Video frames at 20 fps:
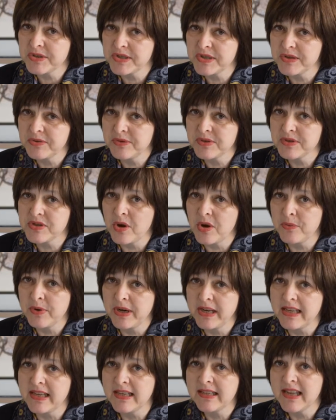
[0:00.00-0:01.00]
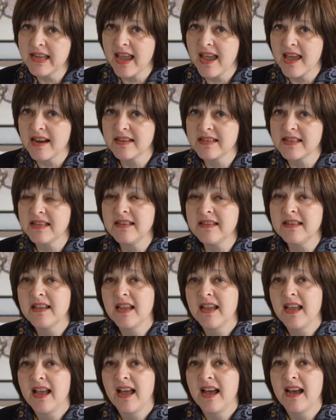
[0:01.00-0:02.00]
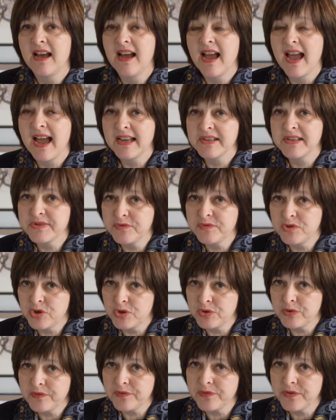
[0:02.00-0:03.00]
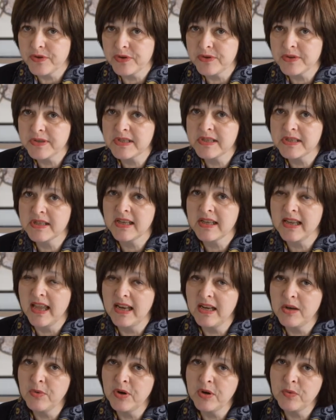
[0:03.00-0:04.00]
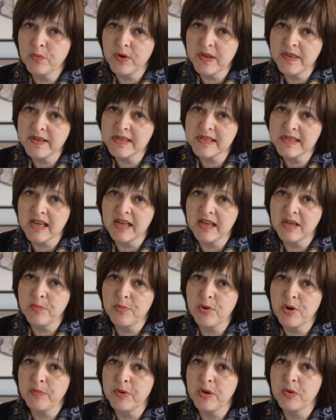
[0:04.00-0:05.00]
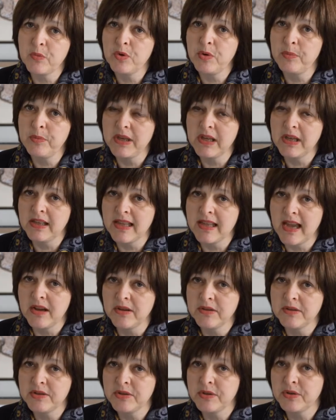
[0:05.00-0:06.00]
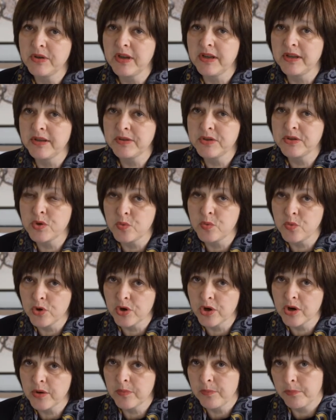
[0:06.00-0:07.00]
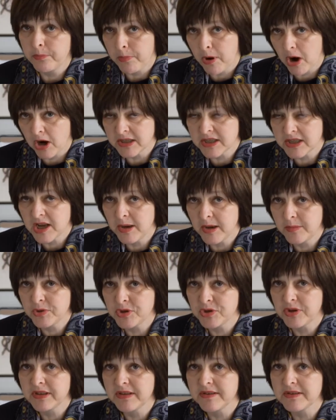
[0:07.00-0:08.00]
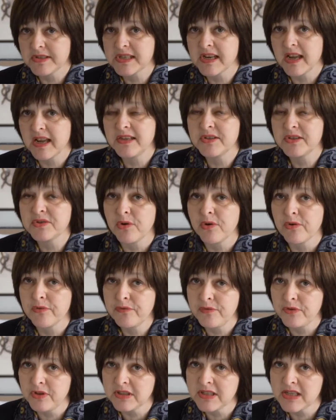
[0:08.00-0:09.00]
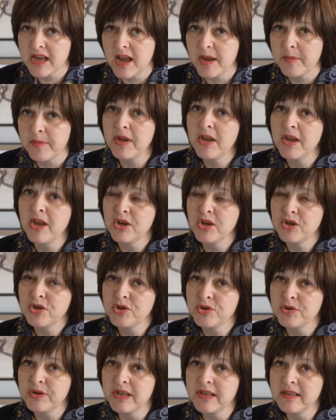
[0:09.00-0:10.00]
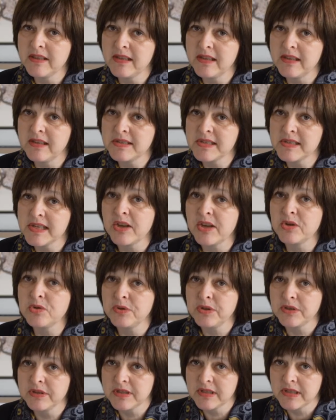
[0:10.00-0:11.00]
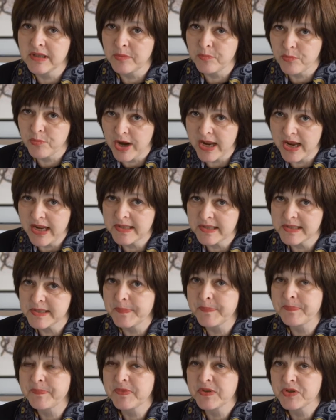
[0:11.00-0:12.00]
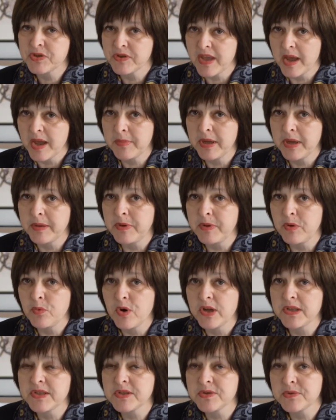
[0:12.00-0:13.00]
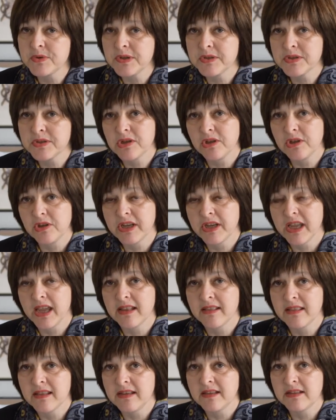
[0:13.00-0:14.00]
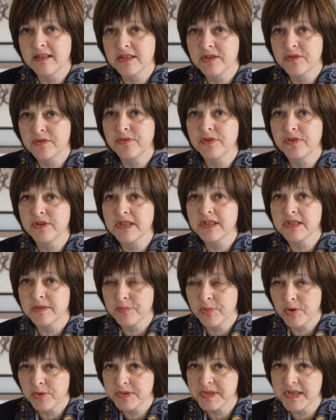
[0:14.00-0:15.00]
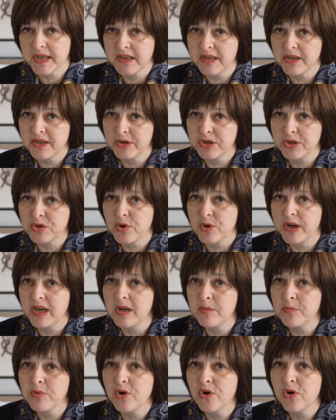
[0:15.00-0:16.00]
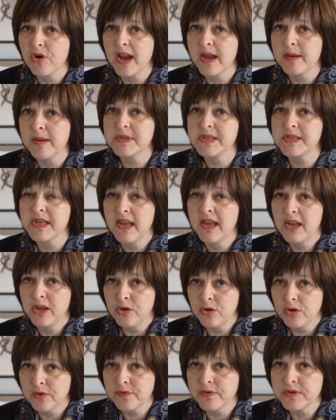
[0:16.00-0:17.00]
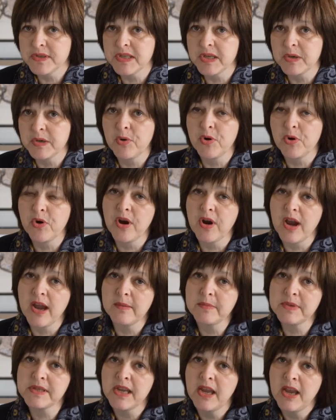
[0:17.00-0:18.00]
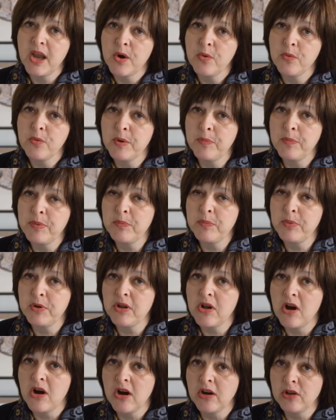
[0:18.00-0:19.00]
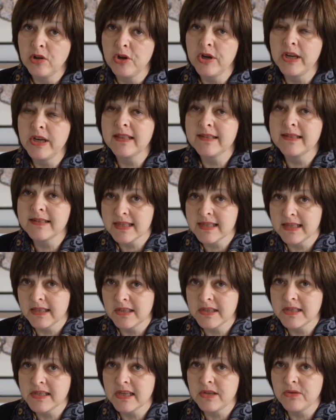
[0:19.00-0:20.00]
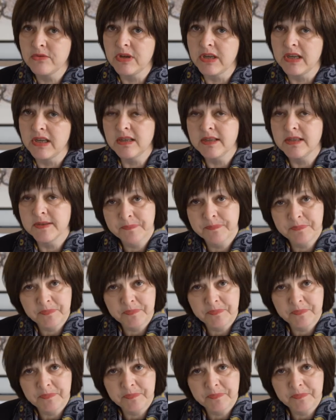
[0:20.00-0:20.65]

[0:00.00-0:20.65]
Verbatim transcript: students already in Canada. Uh, as of June 1st, anyone with a study permit will be allowed to, uh, to work part-time during their studies or full-time during the scheduled uh, breaks. So that might be one source to look at the different post-secondary training programs, university programs, where people are learning the skills that you need.